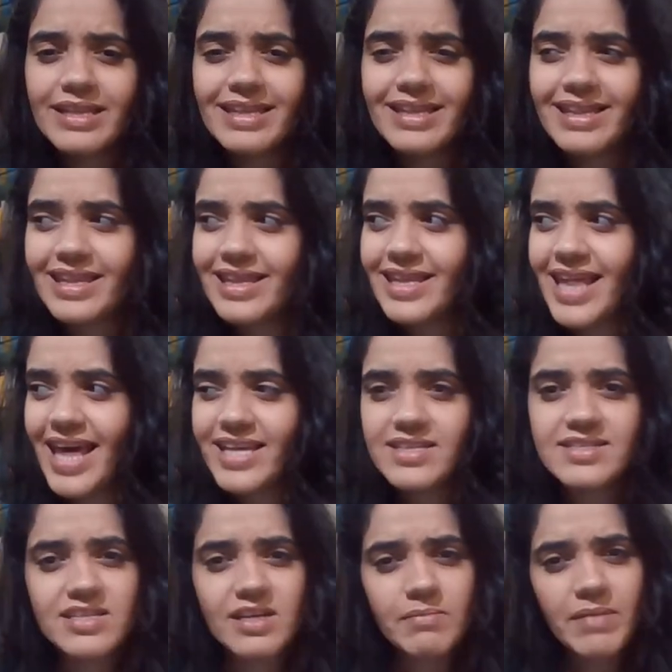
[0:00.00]
let
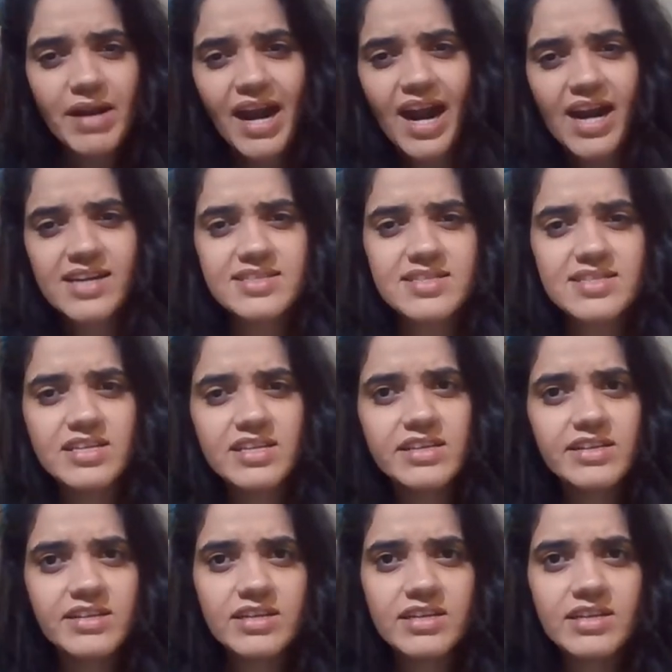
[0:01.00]
some cards
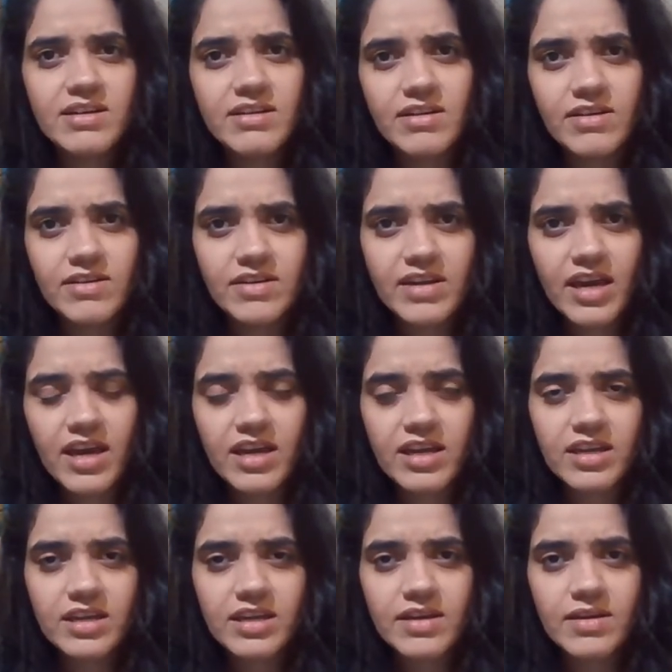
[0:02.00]
here,
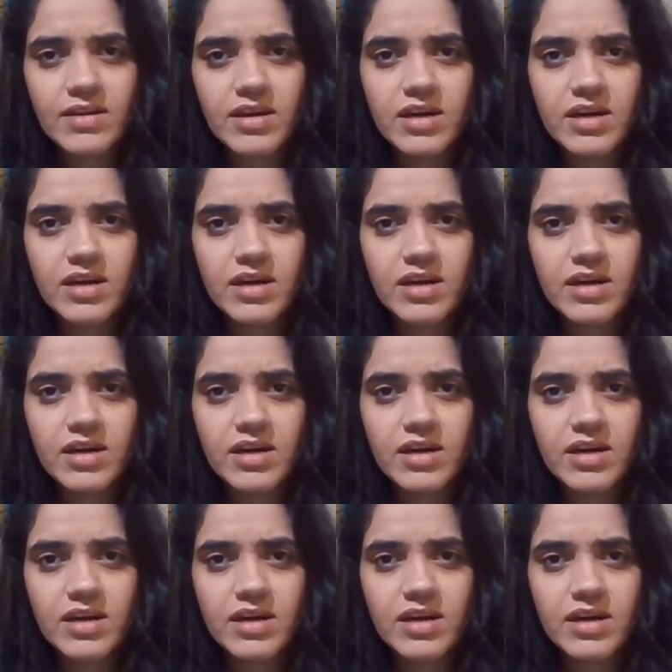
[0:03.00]
okay?